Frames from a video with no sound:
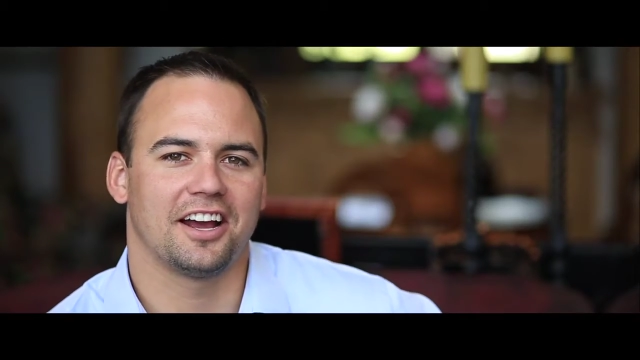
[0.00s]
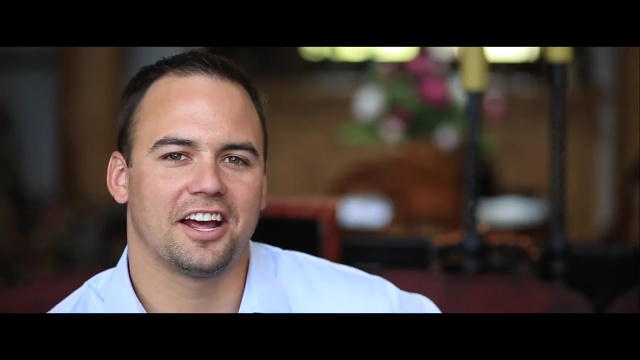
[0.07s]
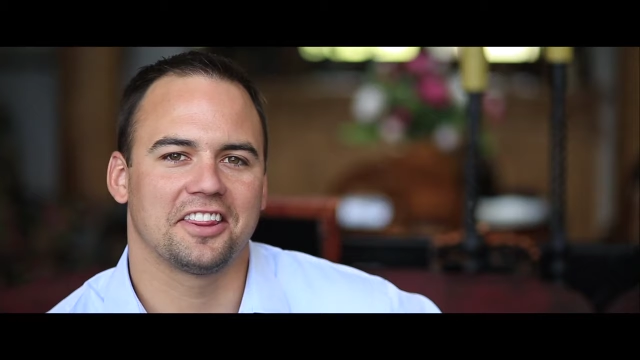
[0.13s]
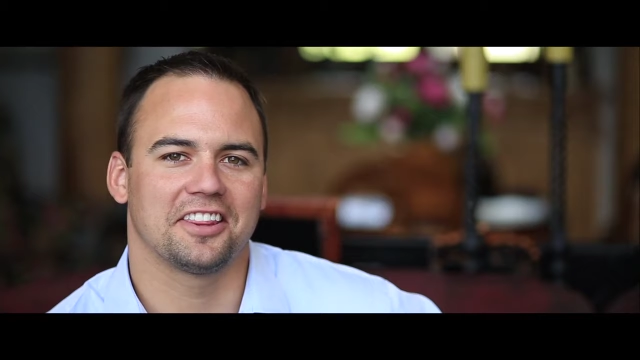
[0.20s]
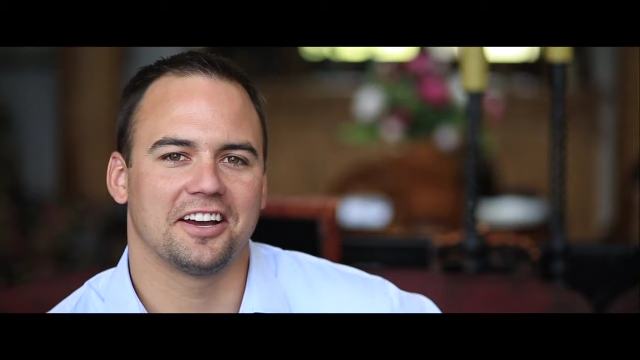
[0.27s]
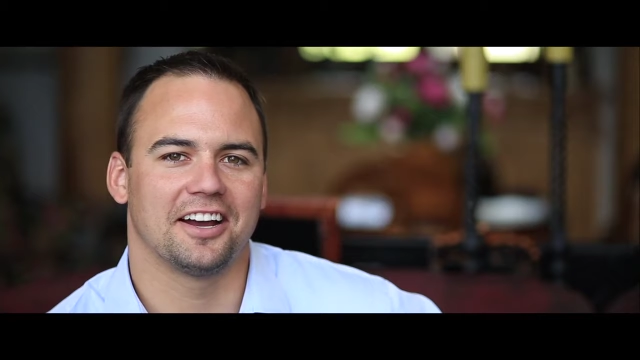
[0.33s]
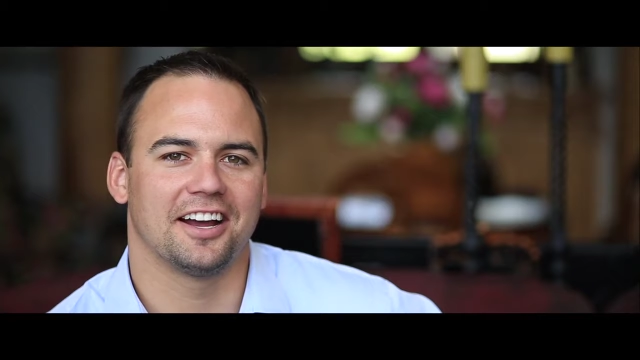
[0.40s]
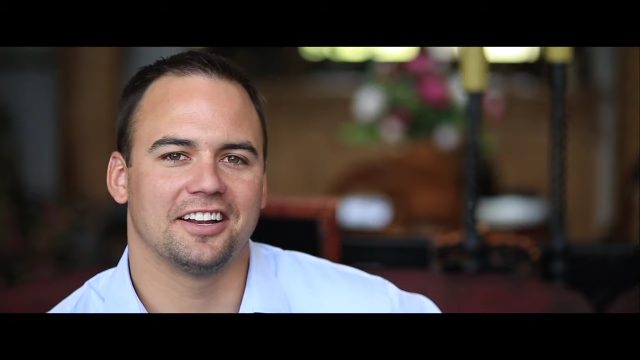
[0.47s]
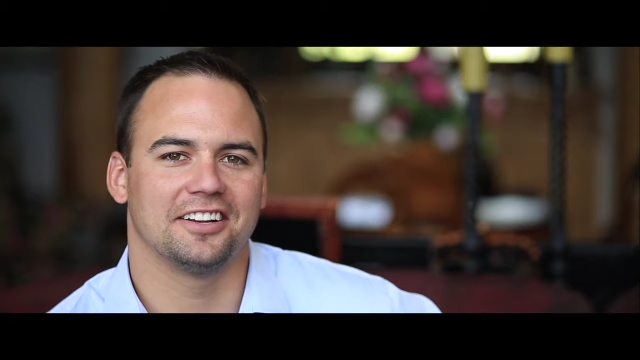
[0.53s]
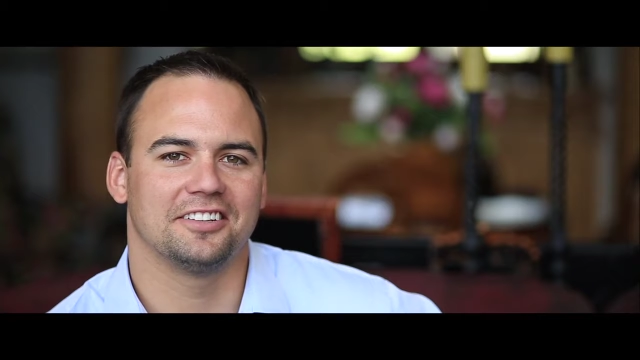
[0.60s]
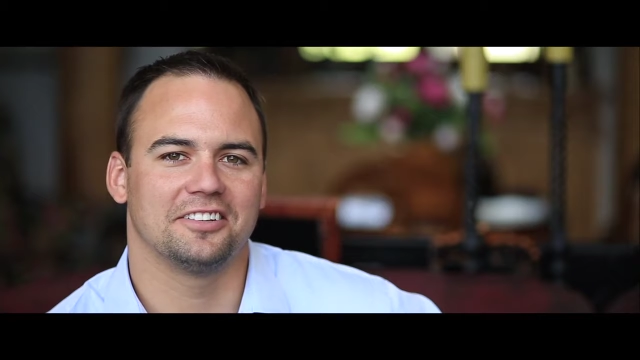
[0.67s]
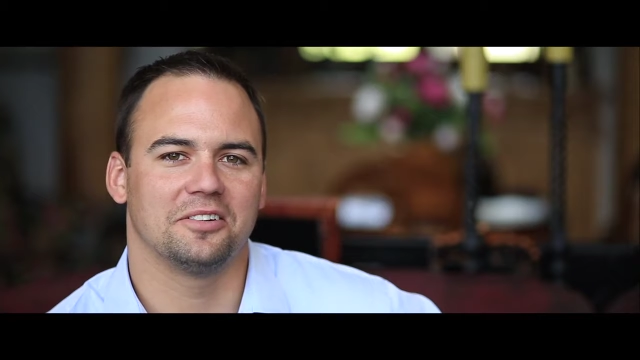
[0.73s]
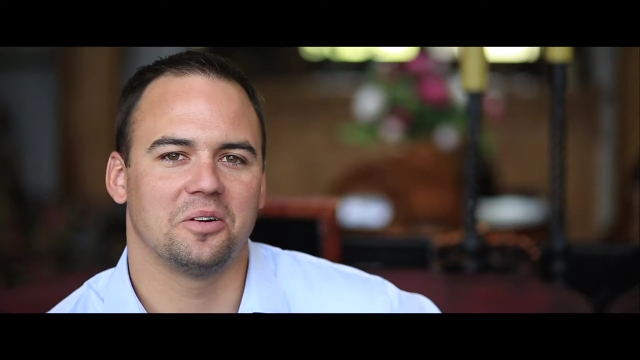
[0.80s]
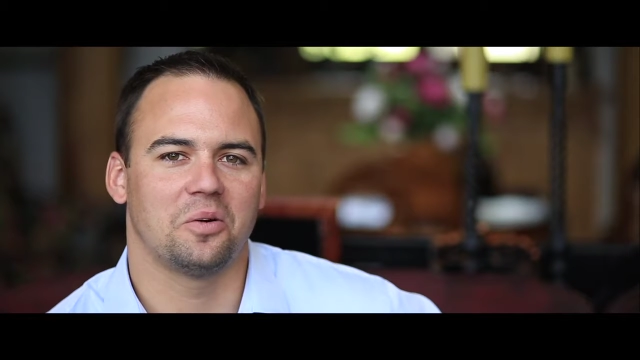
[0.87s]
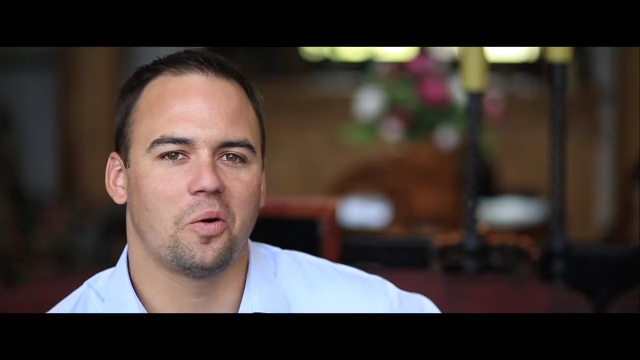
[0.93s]
I thought,
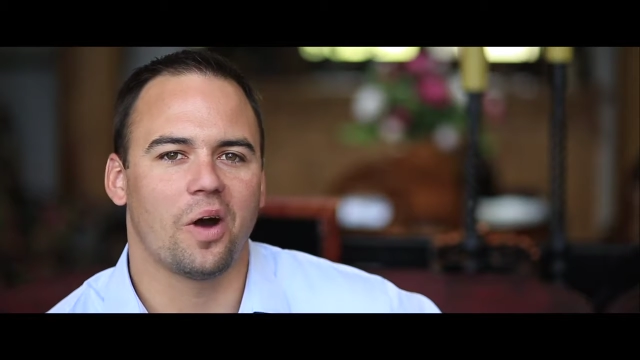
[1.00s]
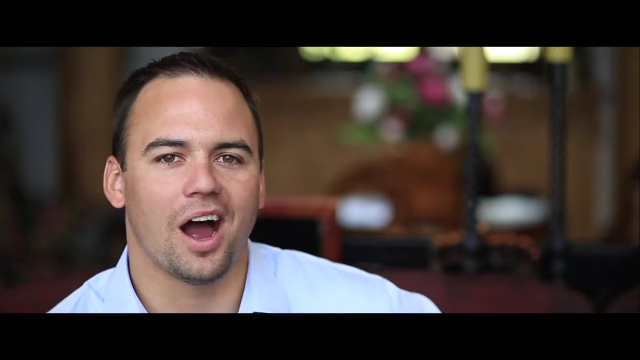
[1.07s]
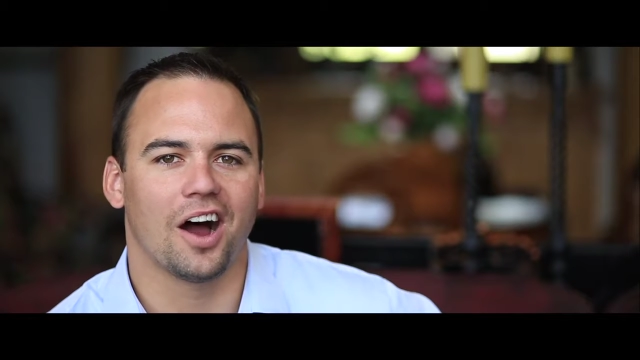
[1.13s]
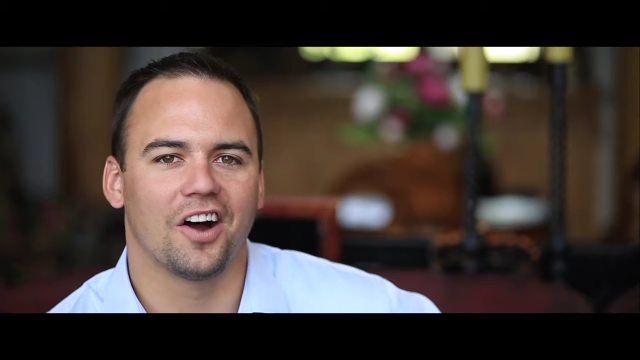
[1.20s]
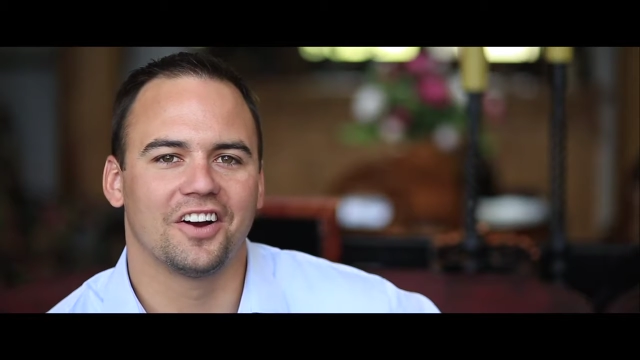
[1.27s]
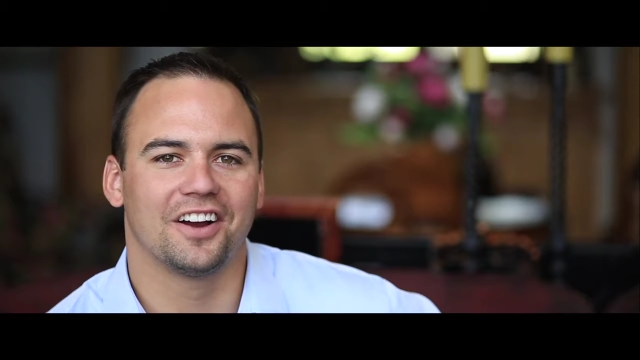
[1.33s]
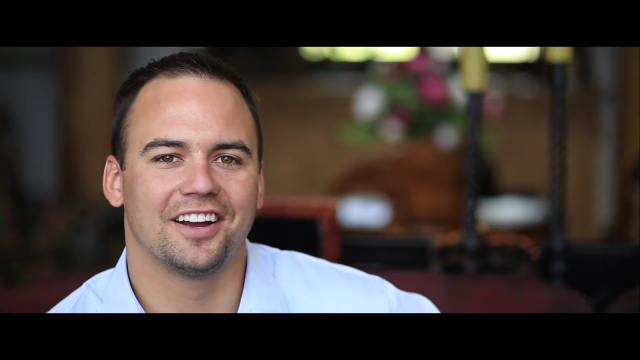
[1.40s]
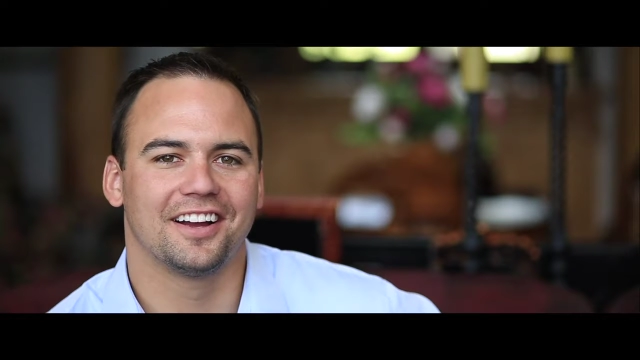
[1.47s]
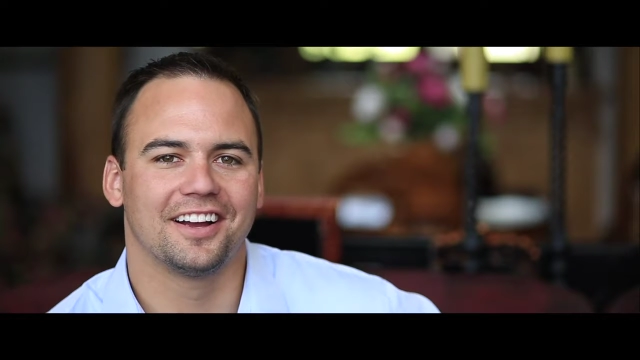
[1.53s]
wow,